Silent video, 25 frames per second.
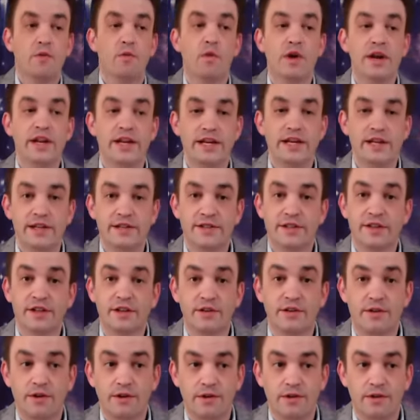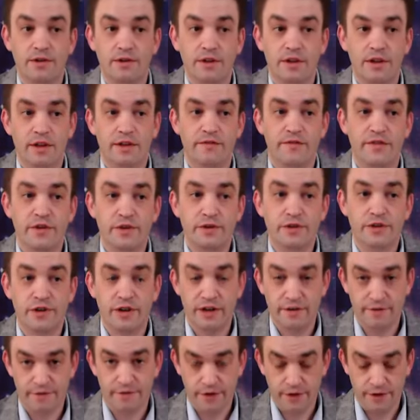What is the goal, future
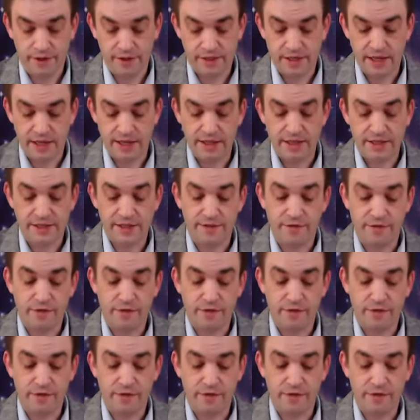influence on this?